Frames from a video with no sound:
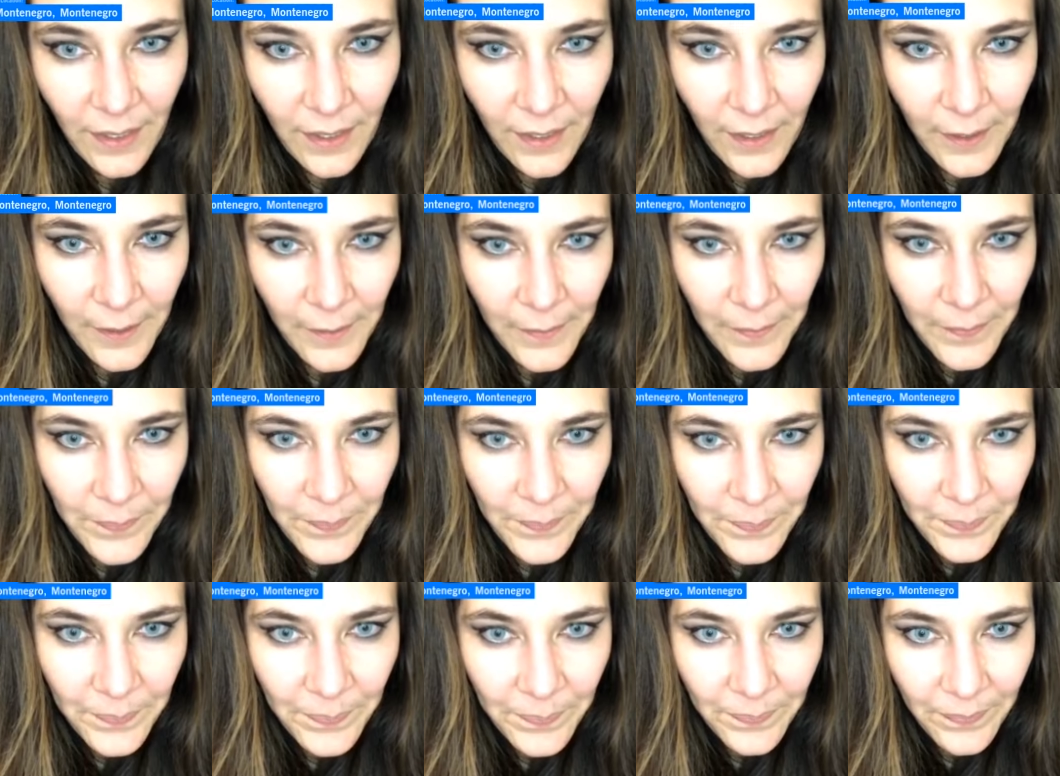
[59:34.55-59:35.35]

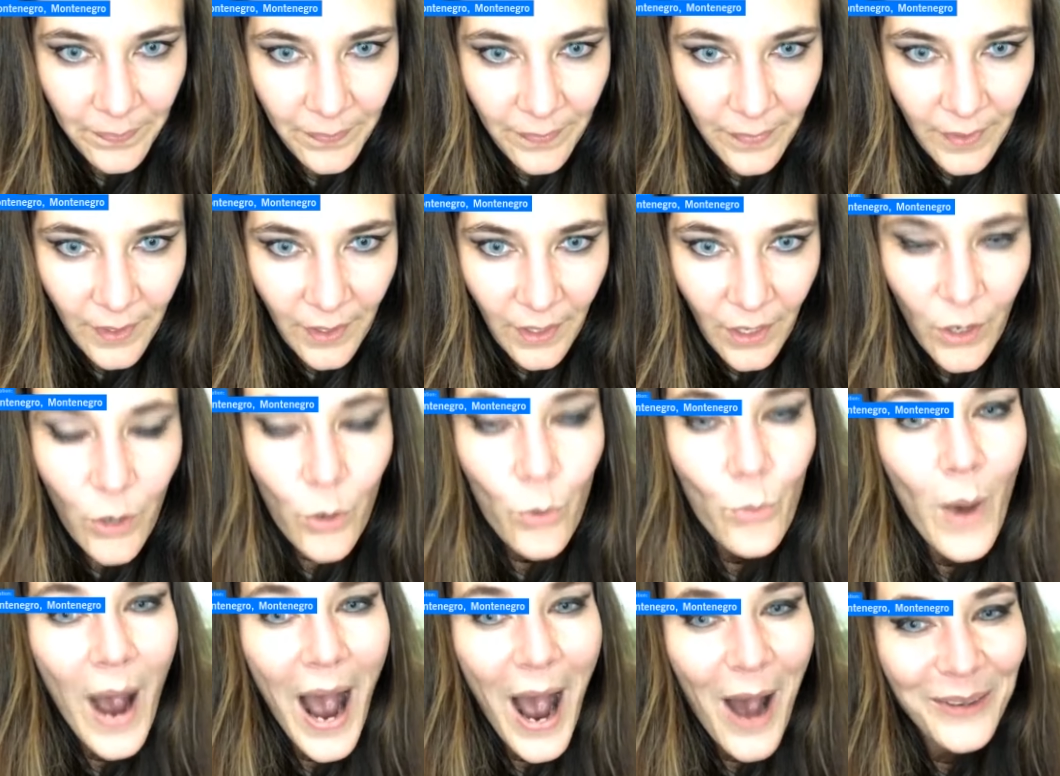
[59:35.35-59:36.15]
Um,
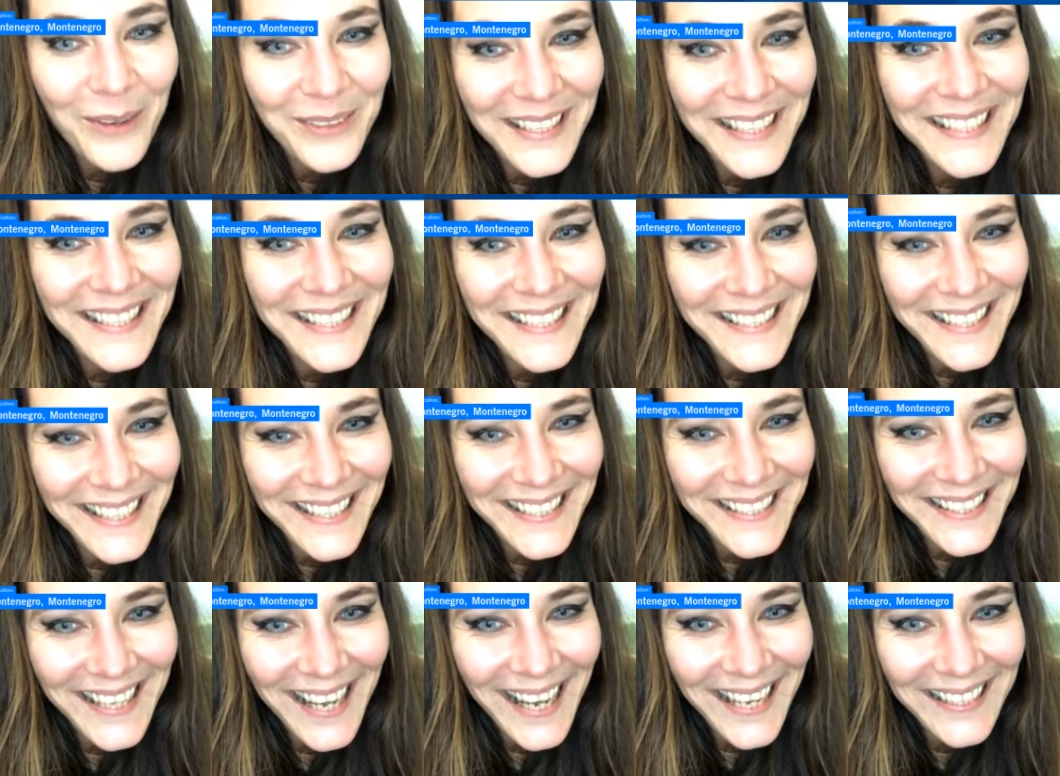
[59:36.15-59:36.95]
wow, this is
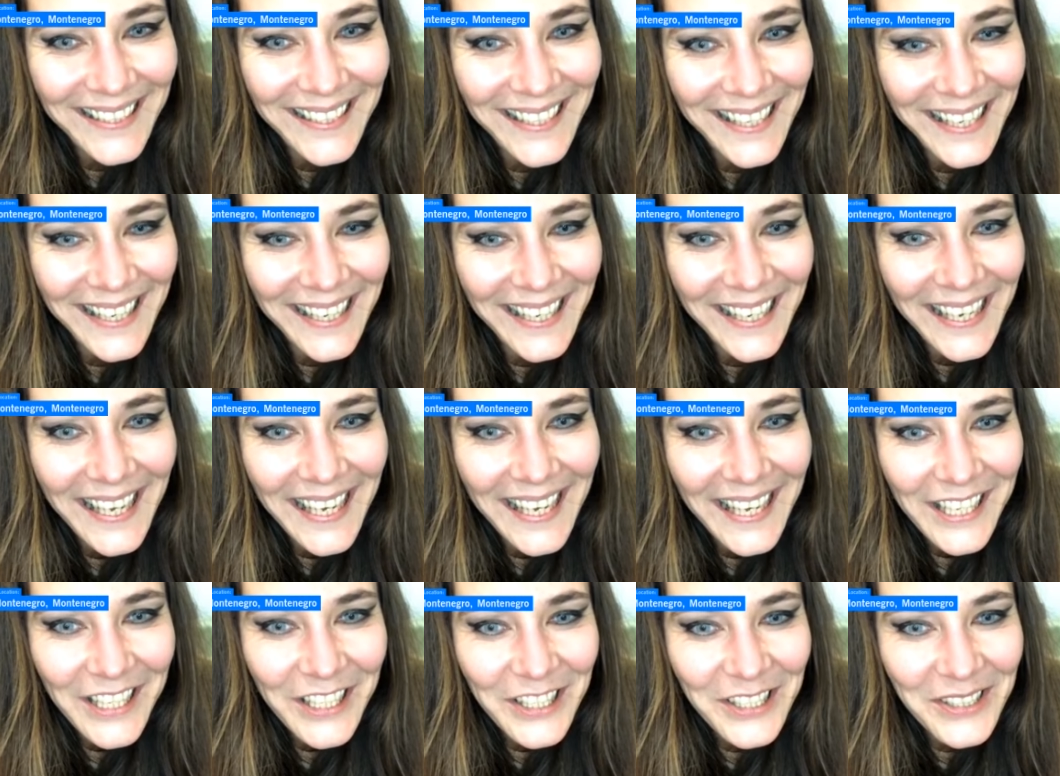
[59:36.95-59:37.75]
exciting.
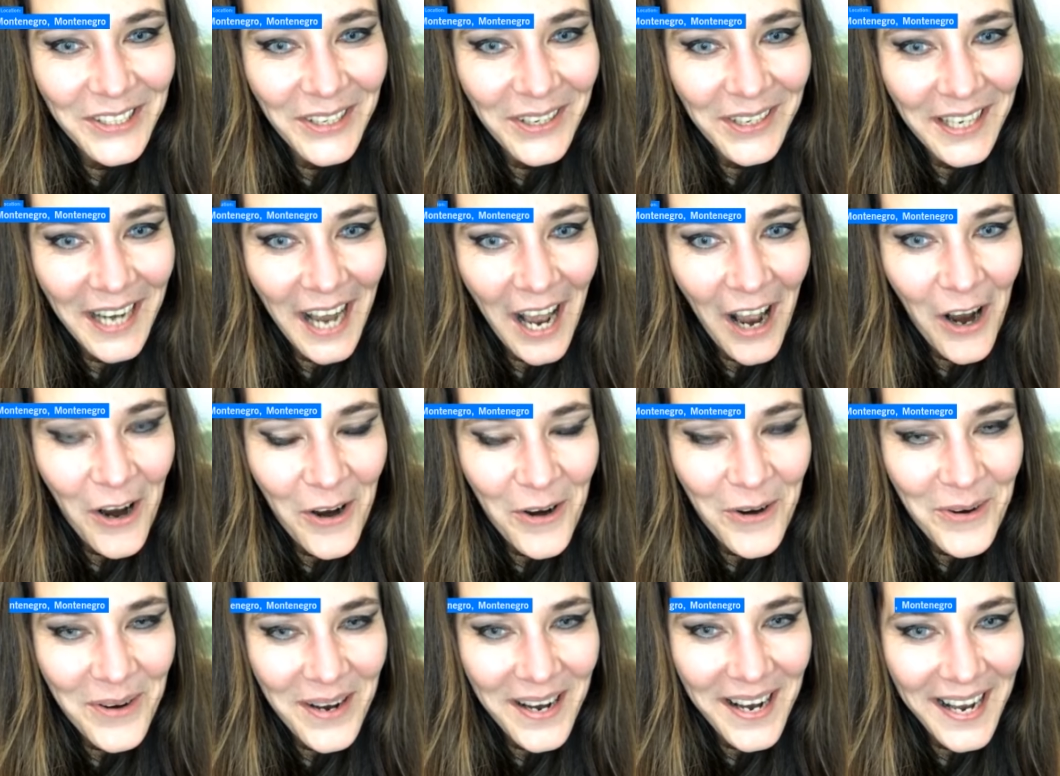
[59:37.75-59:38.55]
So
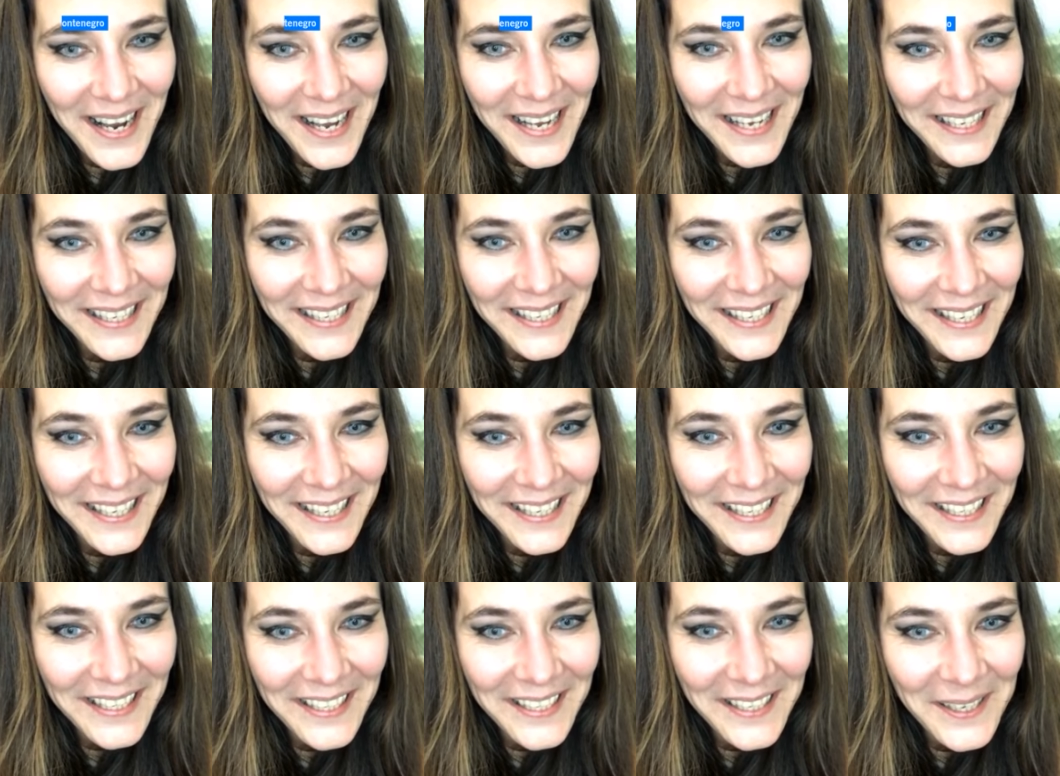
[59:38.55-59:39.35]
now I
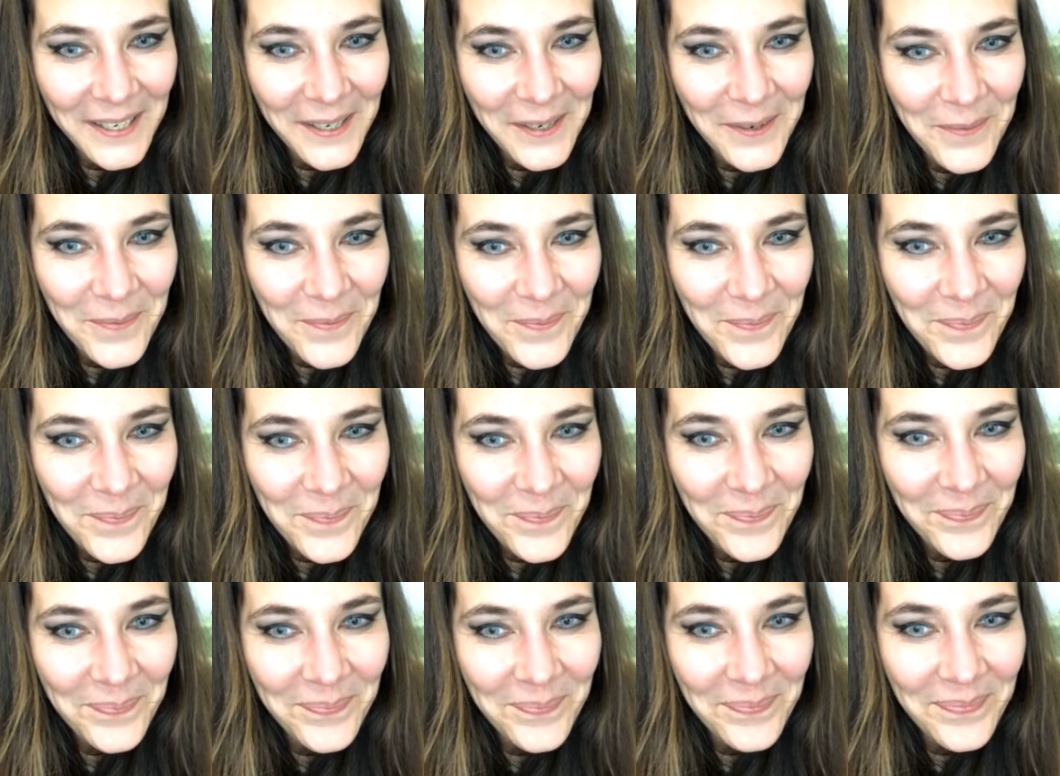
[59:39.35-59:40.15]
can,
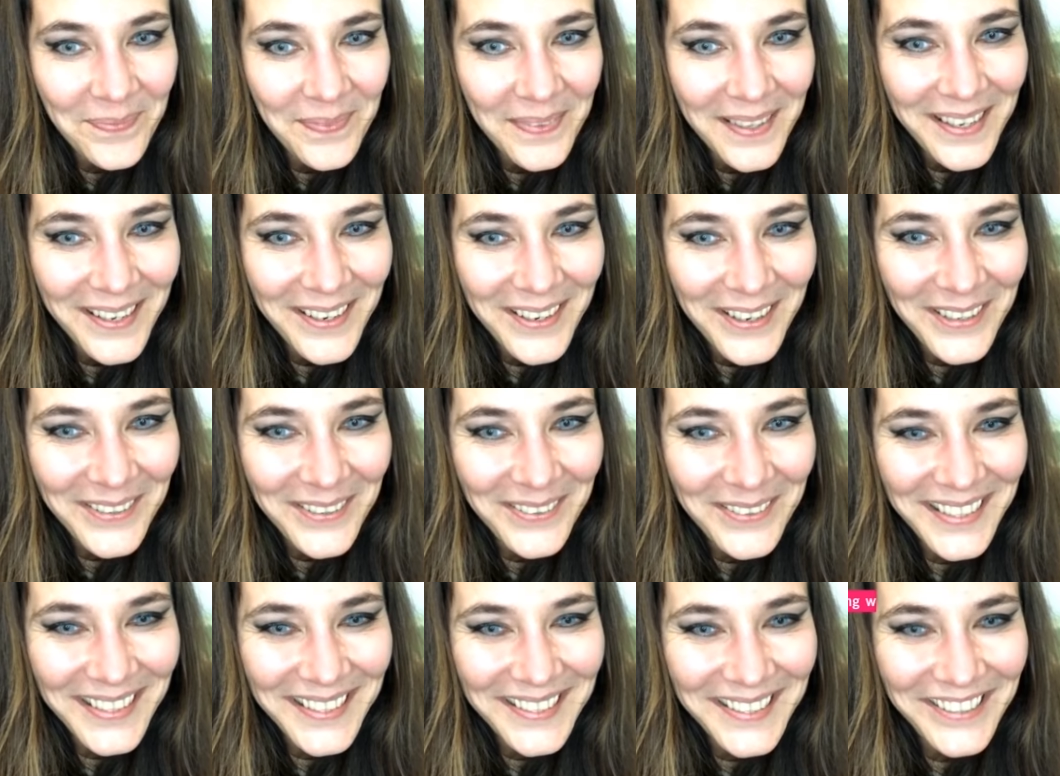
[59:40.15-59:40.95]

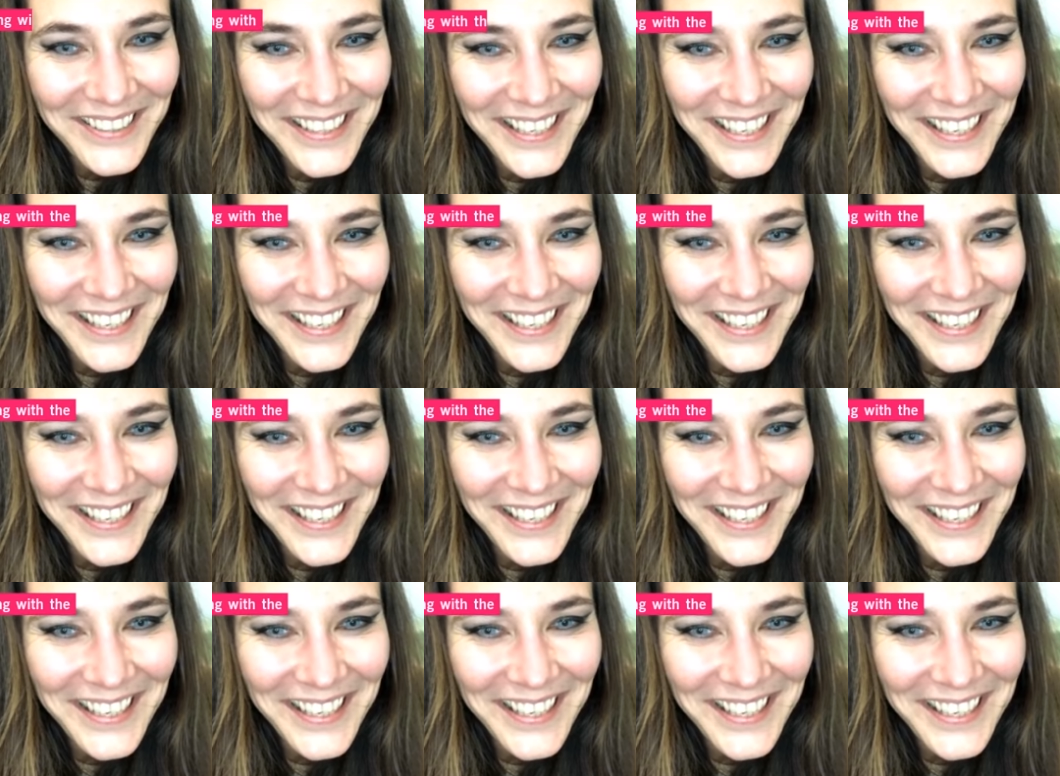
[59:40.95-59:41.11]
oh, I'm